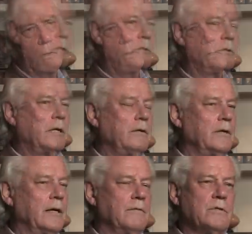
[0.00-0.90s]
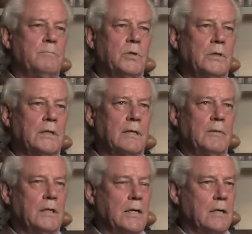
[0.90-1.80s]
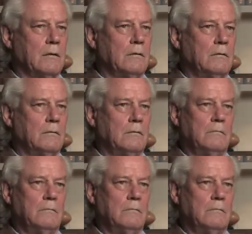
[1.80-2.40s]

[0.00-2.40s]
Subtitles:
So now you have this building coming down